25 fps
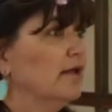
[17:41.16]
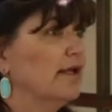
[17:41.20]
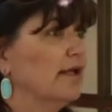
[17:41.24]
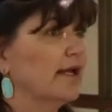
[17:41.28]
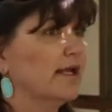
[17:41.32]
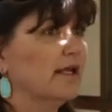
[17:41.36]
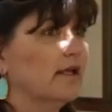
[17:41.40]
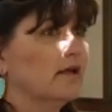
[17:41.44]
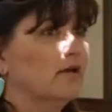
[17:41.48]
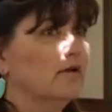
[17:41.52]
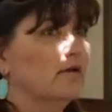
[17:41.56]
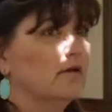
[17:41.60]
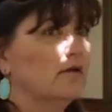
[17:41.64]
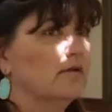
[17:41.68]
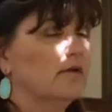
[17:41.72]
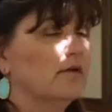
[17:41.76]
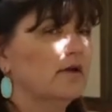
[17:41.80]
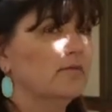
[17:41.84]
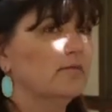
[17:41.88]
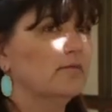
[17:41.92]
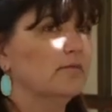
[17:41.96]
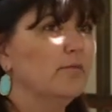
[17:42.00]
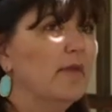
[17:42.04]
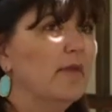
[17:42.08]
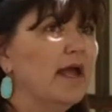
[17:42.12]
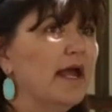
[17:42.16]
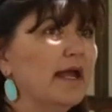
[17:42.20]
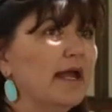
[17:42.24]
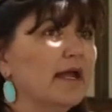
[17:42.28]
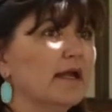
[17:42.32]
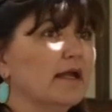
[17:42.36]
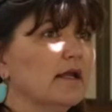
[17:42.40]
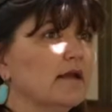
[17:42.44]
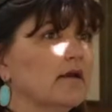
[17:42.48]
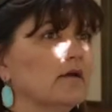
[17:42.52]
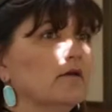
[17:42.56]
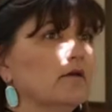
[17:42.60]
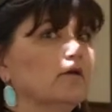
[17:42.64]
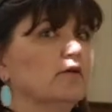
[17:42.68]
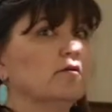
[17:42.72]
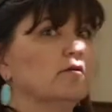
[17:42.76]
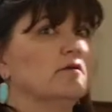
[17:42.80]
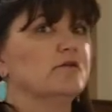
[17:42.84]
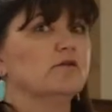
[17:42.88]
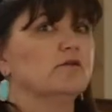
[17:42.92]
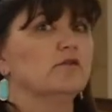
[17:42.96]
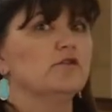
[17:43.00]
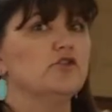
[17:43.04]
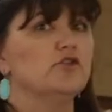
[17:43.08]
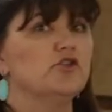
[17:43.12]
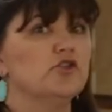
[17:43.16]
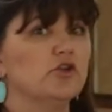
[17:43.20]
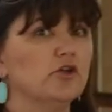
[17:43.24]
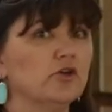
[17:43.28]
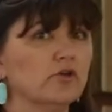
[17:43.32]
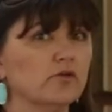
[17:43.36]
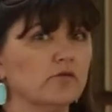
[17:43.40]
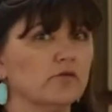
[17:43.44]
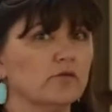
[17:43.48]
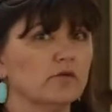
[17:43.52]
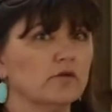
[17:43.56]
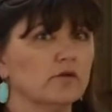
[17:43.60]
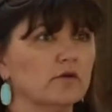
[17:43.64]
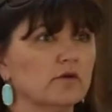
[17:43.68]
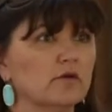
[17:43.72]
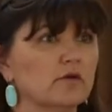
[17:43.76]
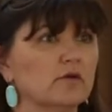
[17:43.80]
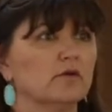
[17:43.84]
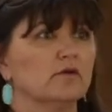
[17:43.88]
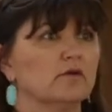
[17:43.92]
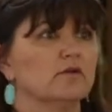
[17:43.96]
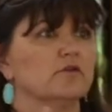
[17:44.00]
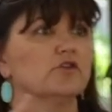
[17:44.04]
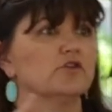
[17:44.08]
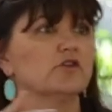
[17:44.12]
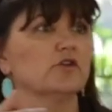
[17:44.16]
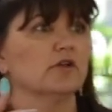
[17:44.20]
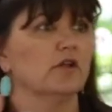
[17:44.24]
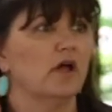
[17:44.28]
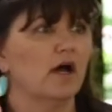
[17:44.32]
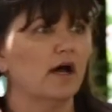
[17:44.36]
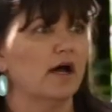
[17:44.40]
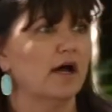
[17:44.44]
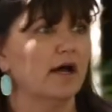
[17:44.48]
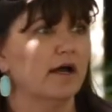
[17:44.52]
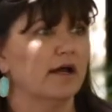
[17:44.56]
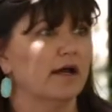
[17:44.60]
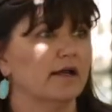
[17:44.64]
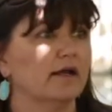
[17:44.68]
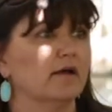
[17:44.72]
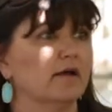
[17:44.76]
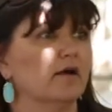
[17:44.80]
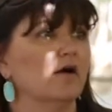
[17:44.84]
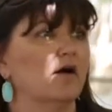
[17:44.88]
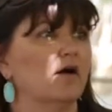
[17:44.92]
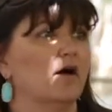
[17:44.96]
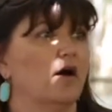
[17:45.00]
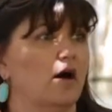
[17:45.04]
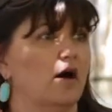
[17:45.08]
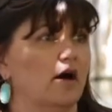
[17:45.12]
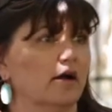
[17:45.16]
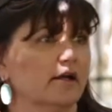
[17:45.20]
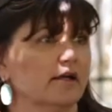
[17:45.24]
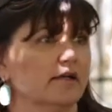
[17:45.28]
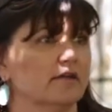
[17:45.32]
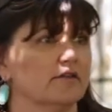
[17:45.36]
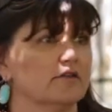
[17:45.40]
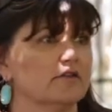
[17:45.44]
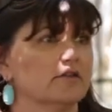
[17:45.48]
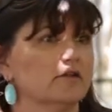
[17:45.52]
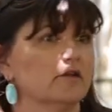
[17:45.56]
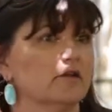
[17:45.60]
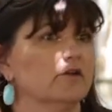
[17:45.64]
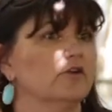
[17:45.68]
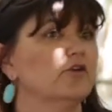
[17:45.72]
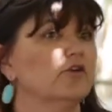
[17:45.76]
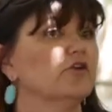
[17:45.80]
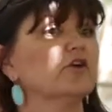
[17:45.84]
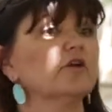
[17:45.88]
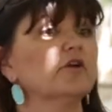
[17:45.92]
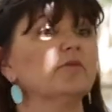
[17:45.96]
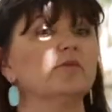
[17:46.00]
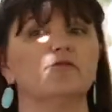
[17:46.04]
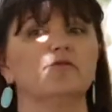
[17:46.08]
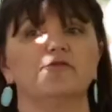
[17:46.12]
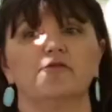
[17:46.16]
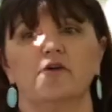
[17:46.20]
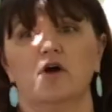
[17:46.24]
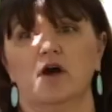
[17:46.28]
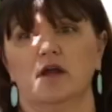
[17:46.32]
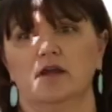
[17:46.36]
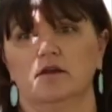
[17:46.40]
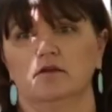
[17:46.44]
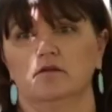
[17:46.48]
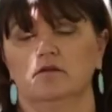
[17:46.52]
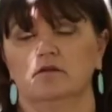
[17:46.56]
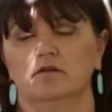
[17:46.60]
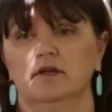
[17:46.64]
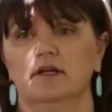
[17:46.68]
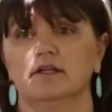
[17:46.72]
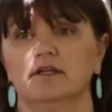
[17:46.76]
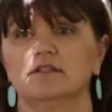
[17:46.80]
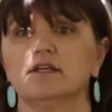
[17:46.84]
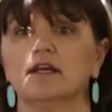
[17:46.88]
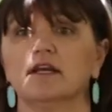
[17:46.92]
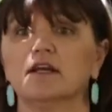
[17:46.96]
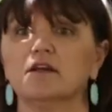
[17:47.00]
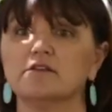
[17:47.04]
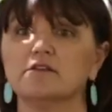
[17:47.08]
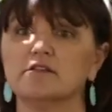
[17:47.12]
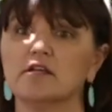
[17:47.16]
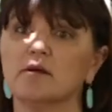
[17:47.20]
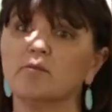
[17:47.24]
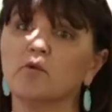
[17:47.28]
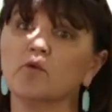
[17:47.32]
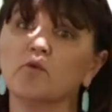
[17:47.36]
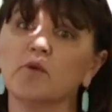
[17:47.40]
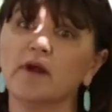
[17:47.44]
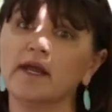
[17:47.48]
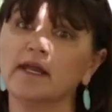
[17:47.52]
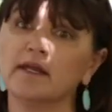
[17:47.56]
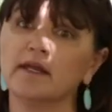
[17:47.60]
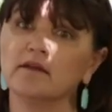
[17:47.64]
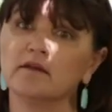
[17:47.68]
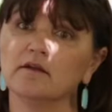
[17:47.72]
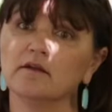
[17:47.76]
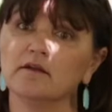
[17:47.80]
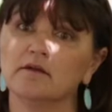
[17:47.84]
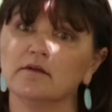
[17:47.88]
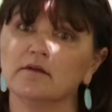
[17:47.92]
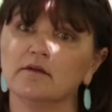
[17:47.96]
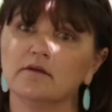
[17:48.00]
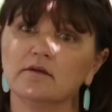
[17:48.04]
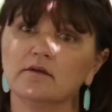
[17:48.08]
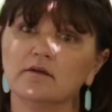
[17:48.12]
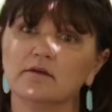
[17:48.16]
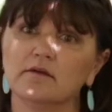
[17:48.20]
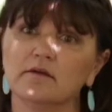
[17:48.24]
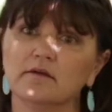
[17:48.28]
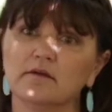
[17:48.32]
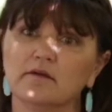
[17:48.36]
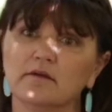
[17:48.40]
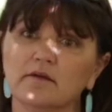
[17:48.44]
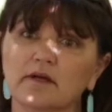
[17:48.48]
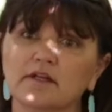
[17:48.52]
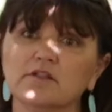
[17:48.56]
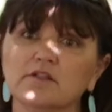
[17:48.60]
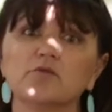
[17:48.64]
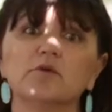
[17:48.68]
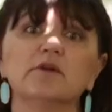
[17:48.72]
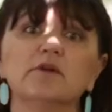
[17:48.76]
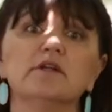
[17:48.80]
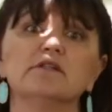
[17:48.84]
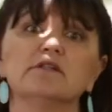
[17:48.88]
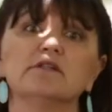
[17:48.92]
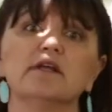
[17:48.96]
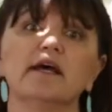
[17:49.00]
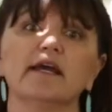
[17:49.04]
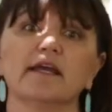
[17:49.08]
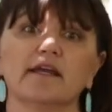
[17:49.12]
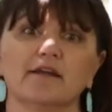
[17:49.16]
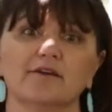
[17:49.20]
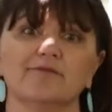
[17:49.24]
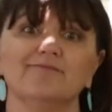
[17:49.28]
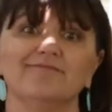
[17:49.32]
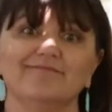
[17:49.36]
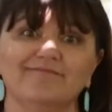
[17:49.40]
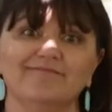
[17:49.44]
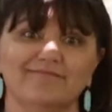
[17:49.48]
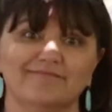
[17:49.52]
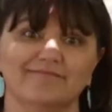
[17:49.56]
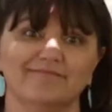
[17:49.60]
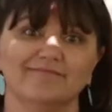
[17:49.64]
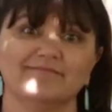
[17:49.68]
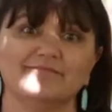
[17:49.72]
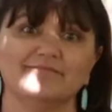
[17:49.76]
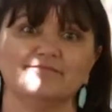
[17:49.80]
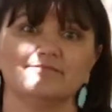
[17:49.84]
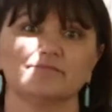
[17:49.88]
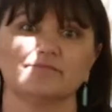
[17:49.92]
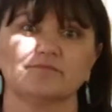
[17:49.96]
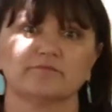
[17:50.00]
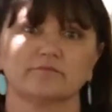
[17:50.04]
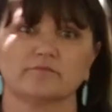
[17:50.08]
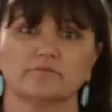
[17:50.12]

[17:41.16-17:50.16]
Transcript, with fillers: like May, June, July, August, you're going to be fine. It's like a summer rain. That's what, what it's like. Big pines,